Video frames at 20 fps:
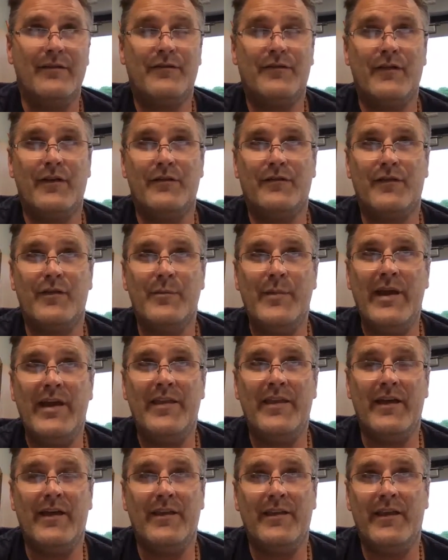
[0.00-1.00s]
for me,
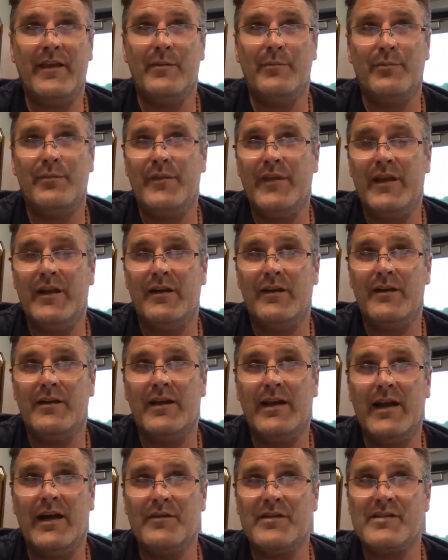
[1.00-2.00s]
the, the you know
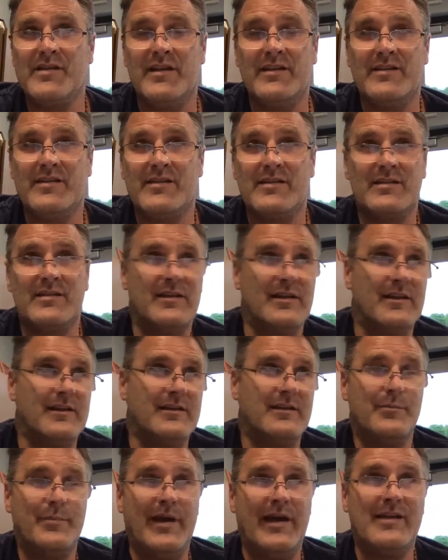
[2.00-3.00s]
it obviously just
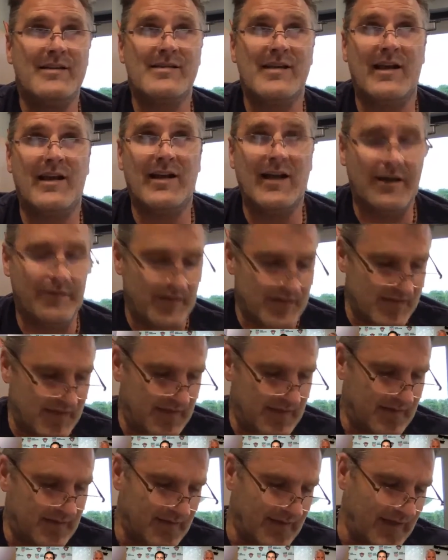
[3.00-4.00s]
depends on obviously
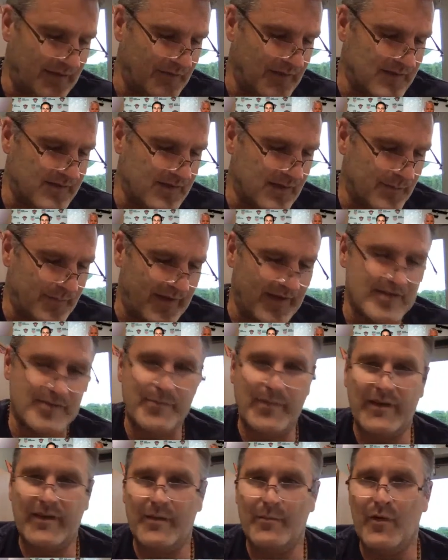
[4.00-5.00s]
the level in some cases,
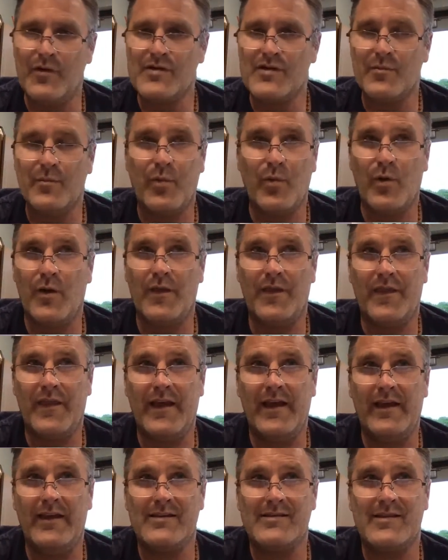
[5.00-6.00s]
but the most important
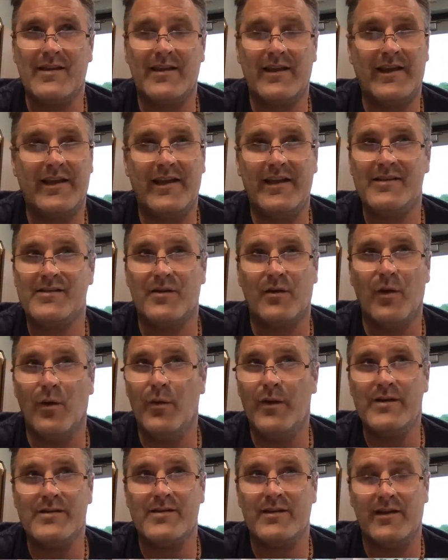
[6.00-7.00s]
thing is that the kids are
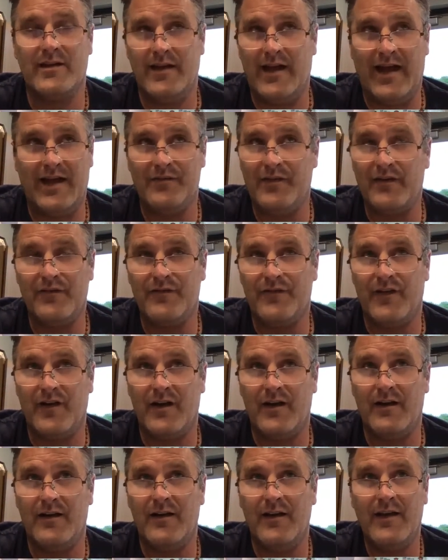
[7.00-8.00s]
always having
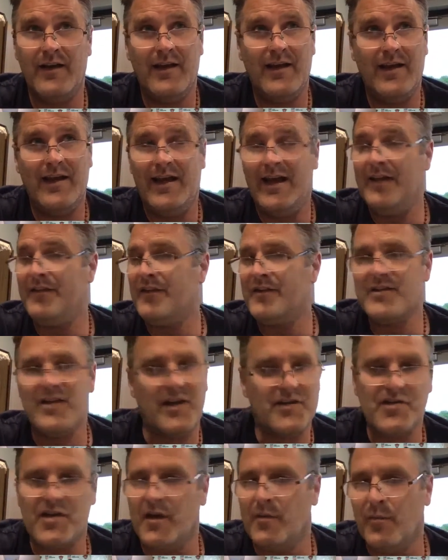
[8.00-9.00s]
fun and they're
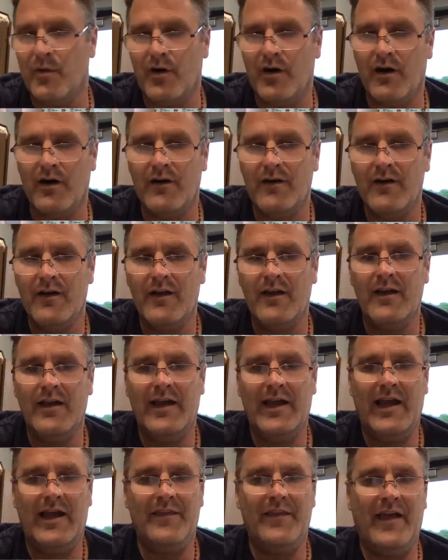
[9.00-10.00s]
touching a ball,
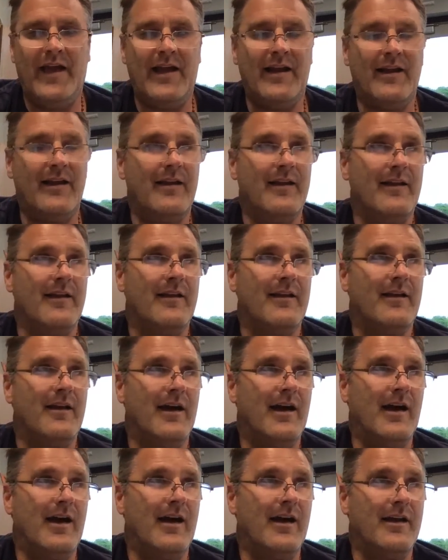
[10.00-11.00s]
and that
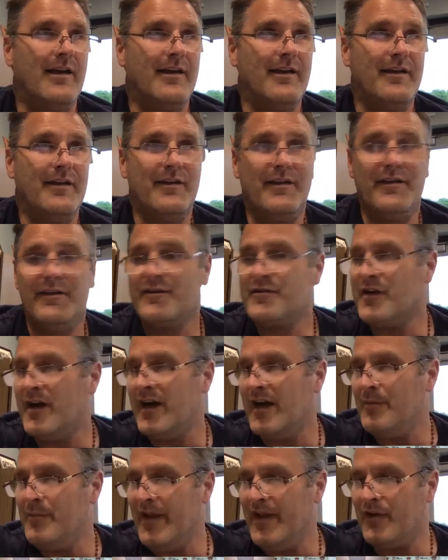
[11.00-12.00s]
uh, you, are trying
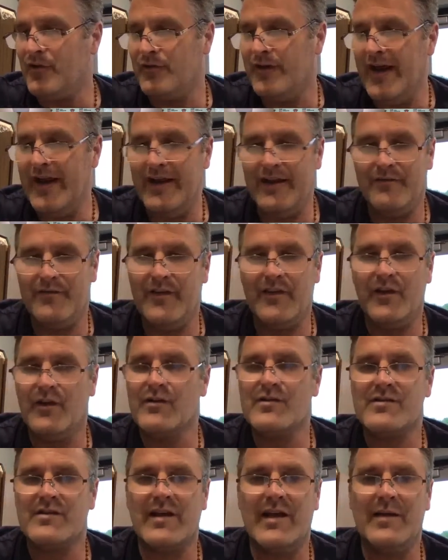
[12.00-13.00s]
to be creative in
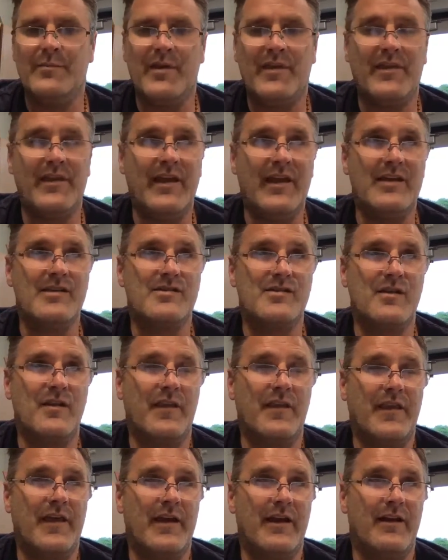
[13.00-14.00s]
those type of things so
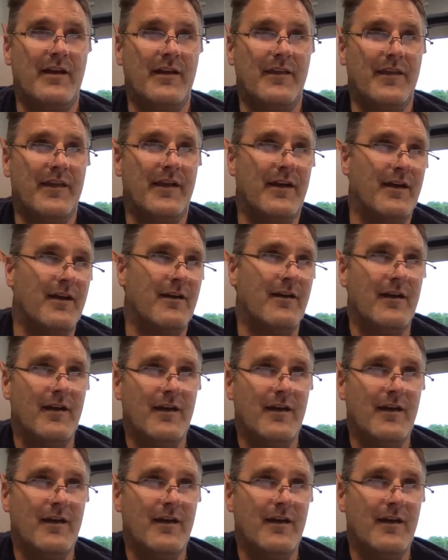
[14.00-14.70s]
that they're they're